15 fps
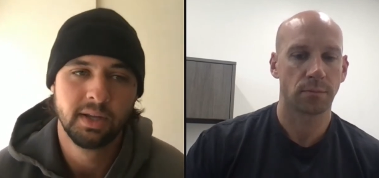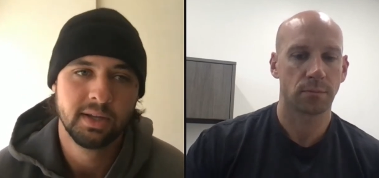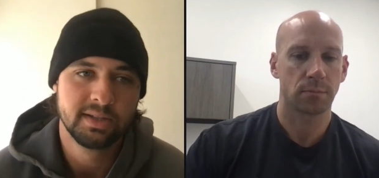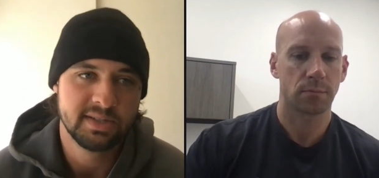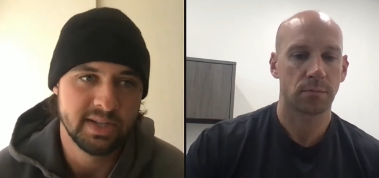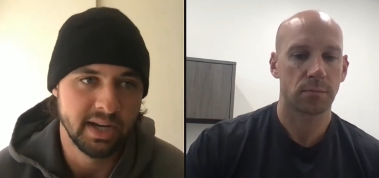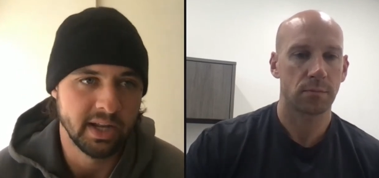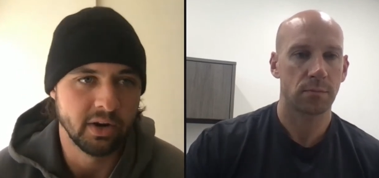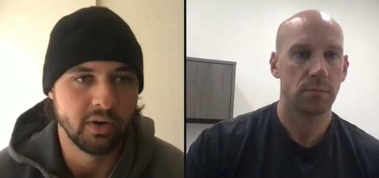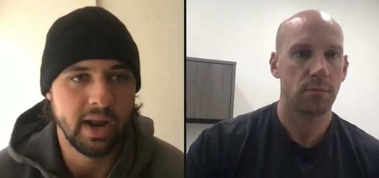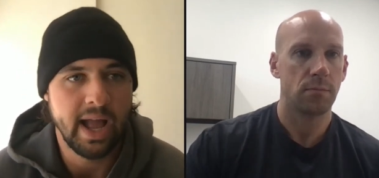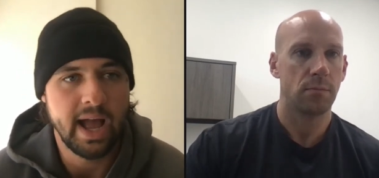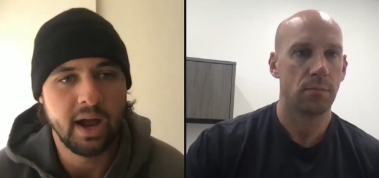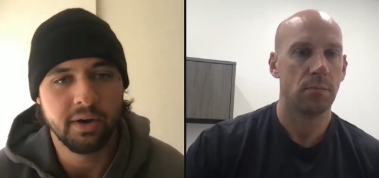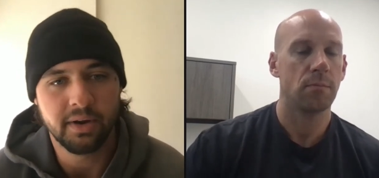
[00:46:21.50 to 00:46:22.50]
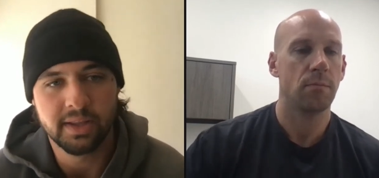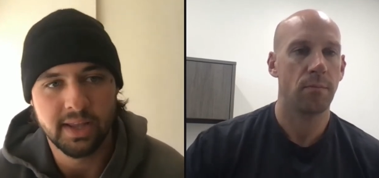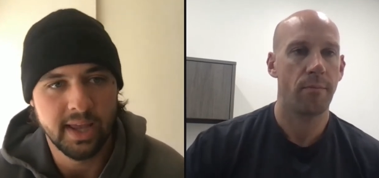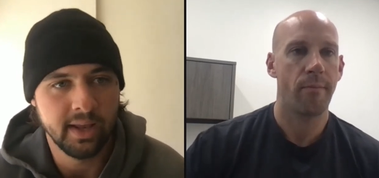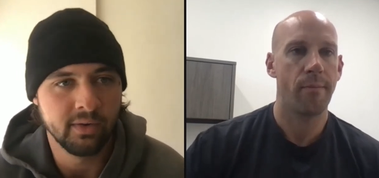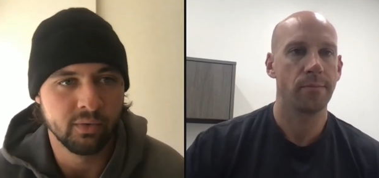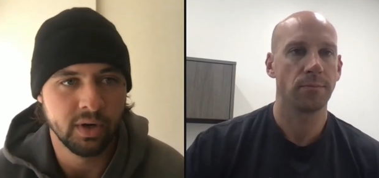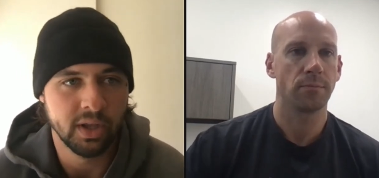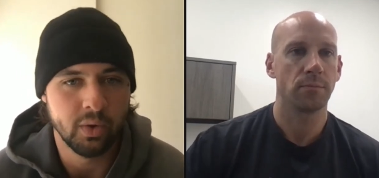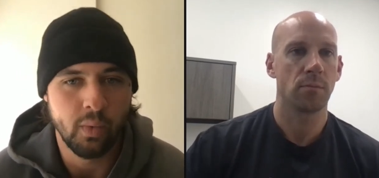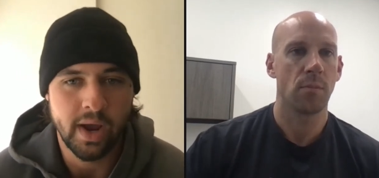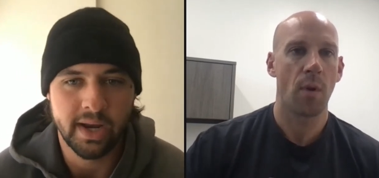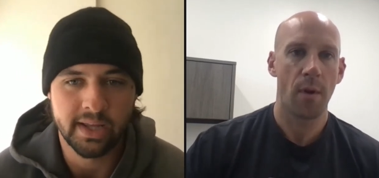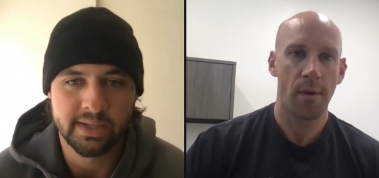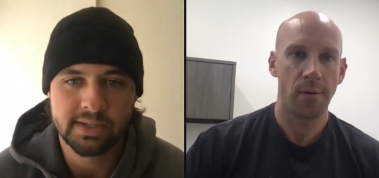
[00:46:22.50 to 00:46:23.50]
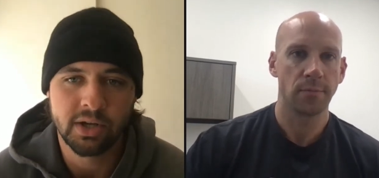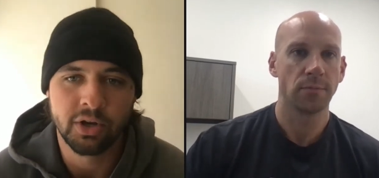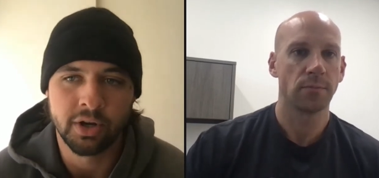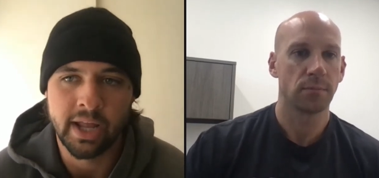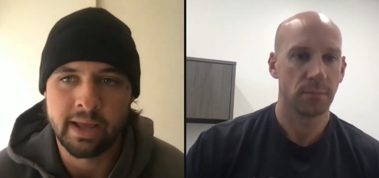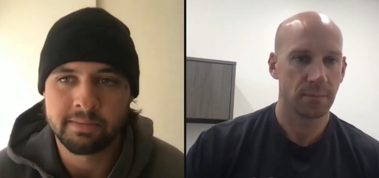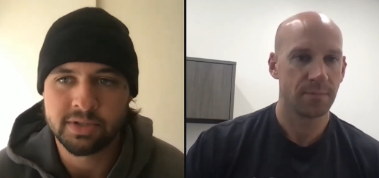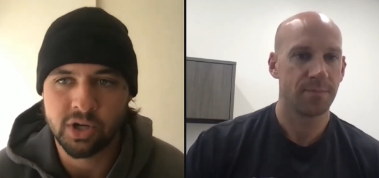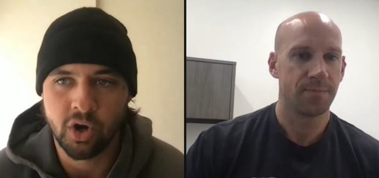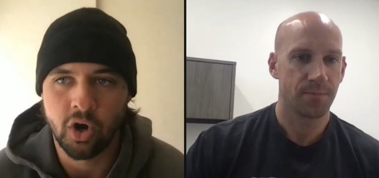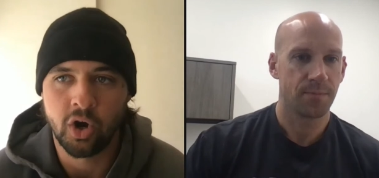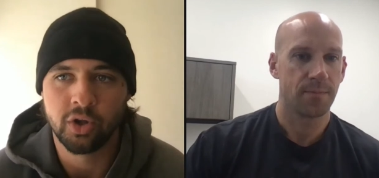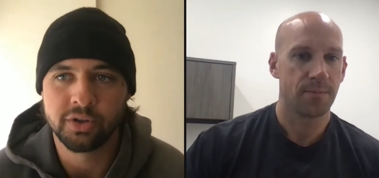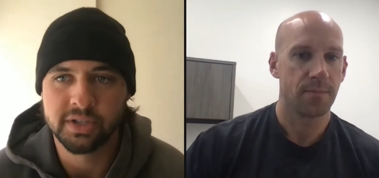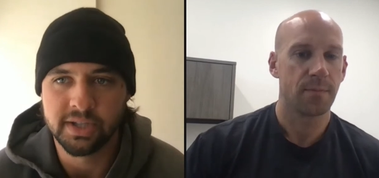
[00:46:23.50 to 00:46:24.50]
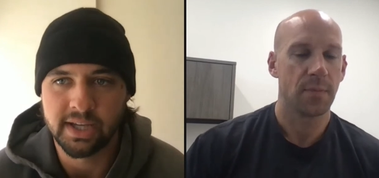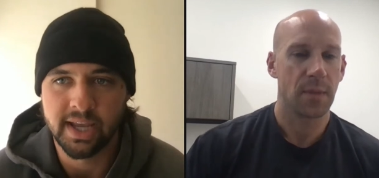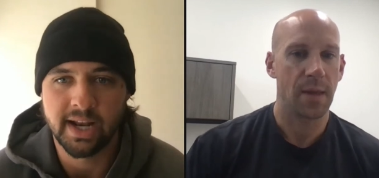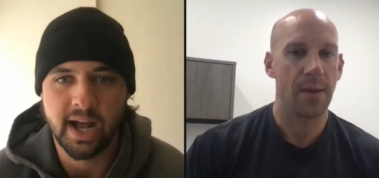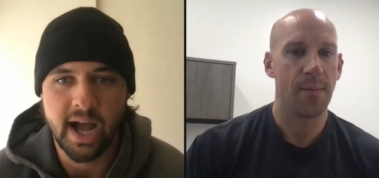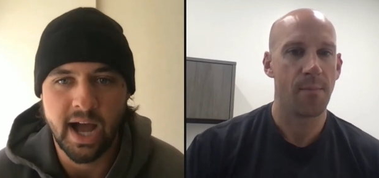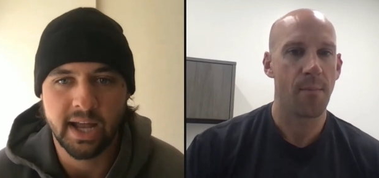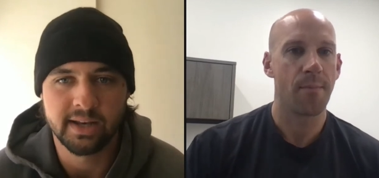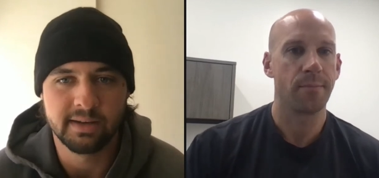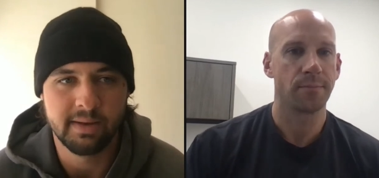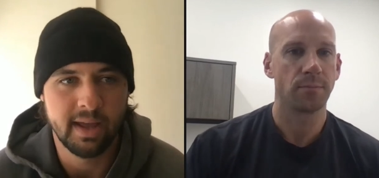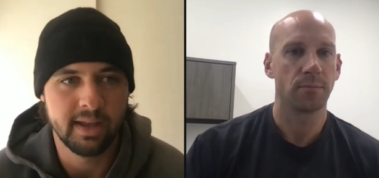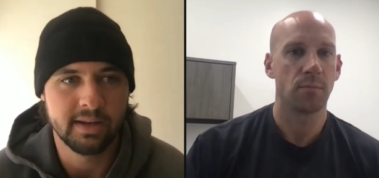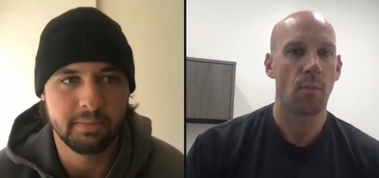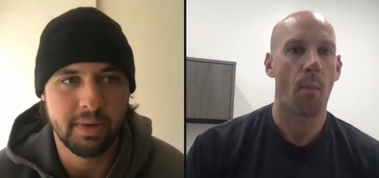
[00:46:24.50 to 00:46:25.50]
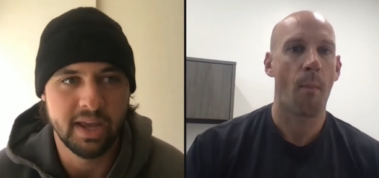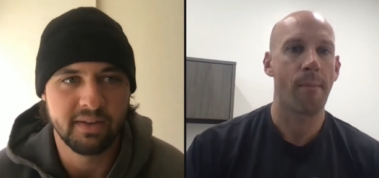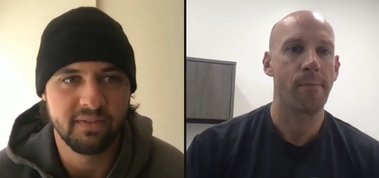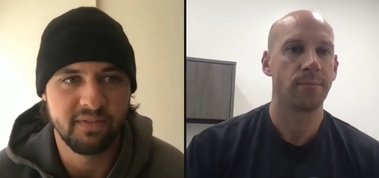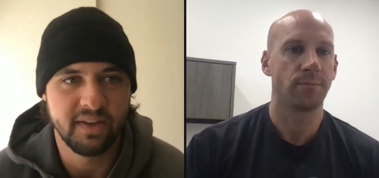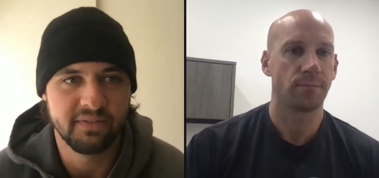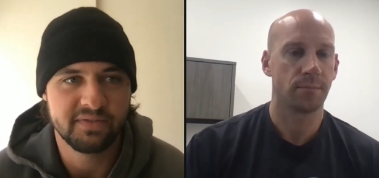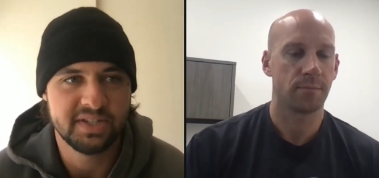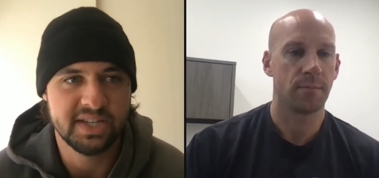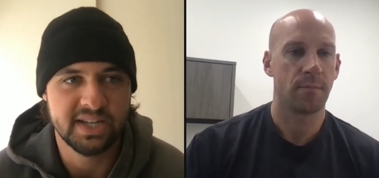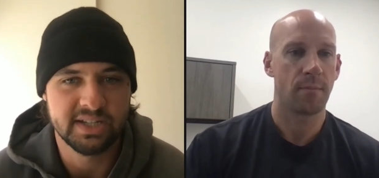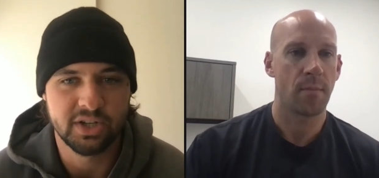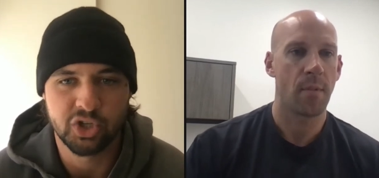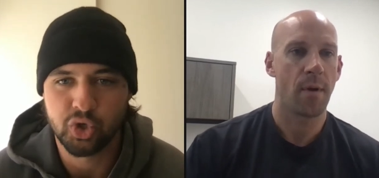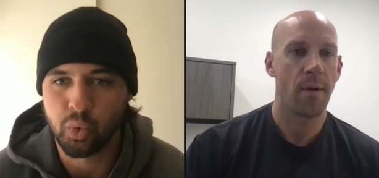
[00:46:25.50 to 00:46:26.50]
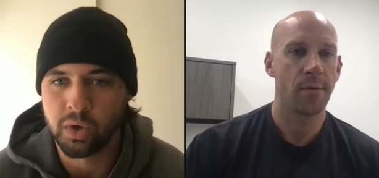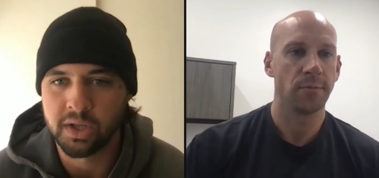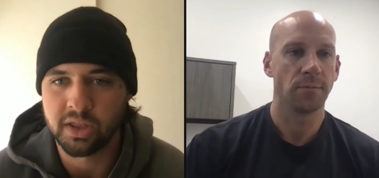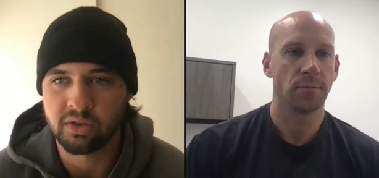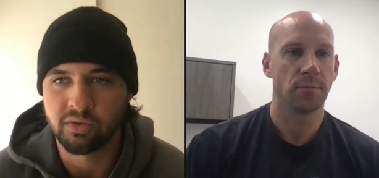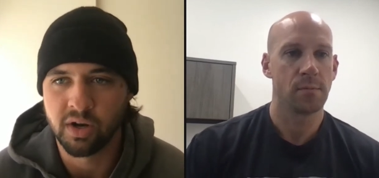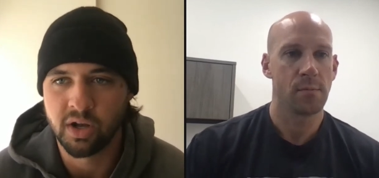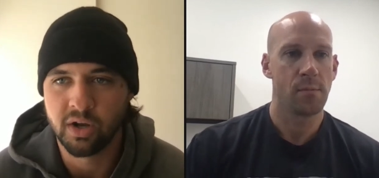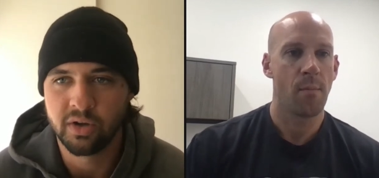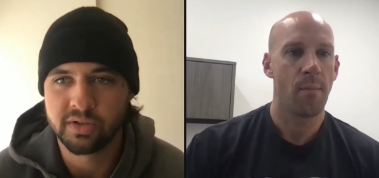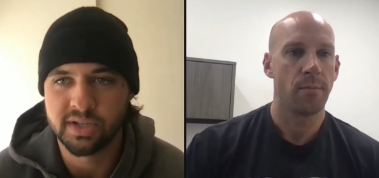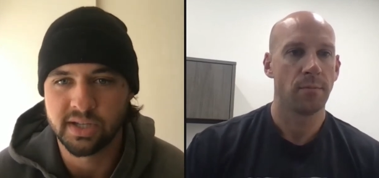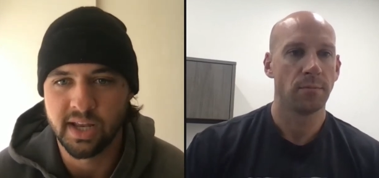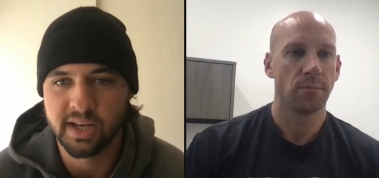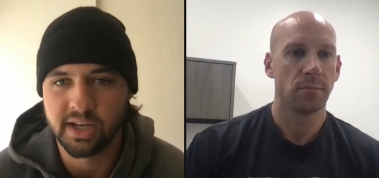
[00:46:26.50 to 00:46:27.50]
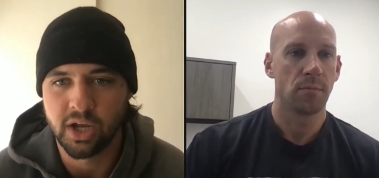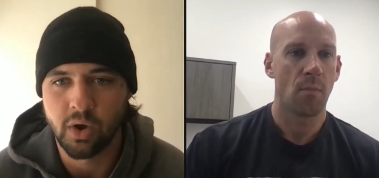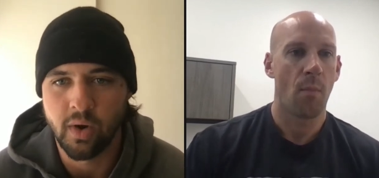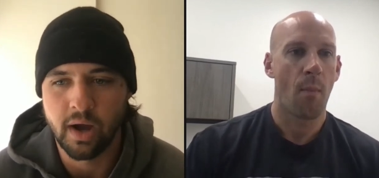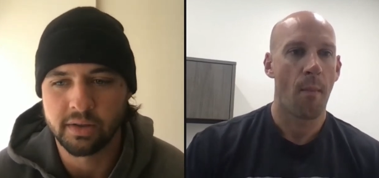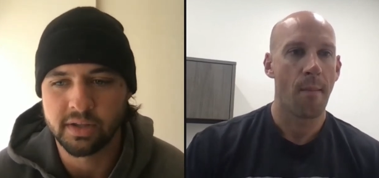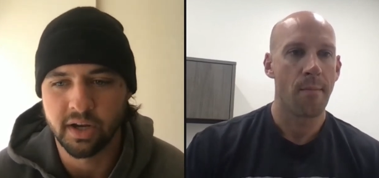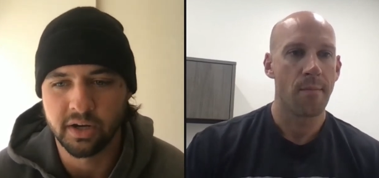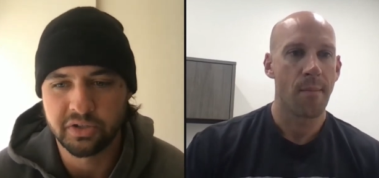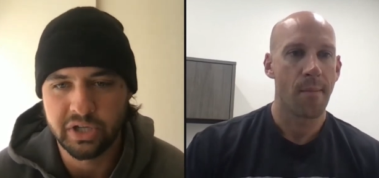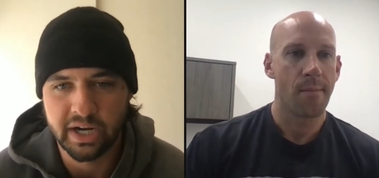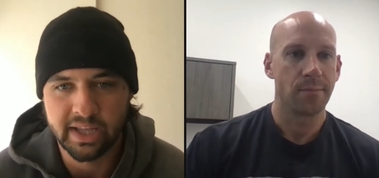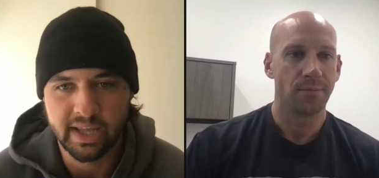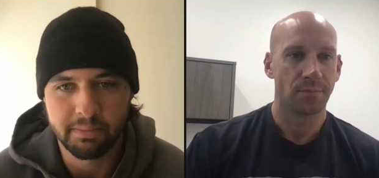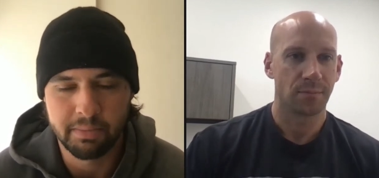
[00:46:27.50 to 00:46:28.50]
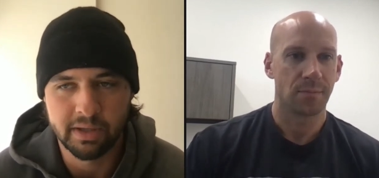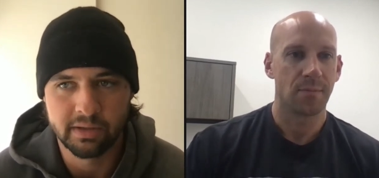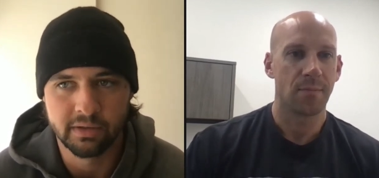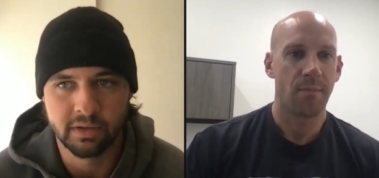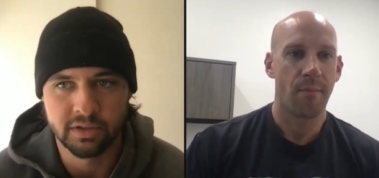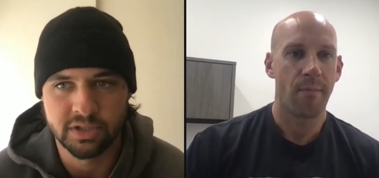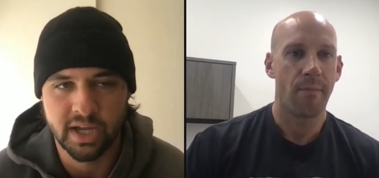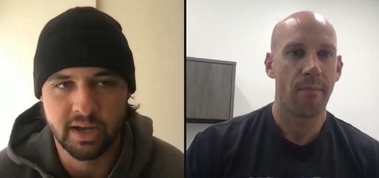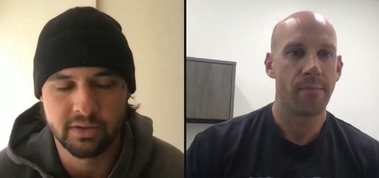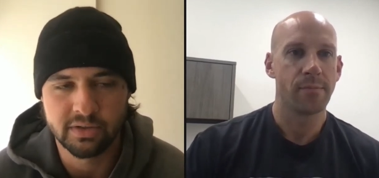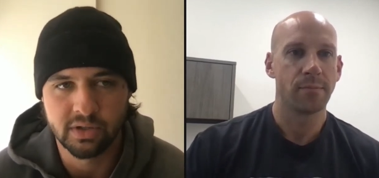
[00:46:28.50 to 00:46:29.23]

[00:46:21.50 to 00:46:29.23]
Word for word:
Speaker 1: sitting around, and then really waiting until your name's called to get hot and, and to make 15 to 20 throws, and then to go out there and try to get big leaguers out.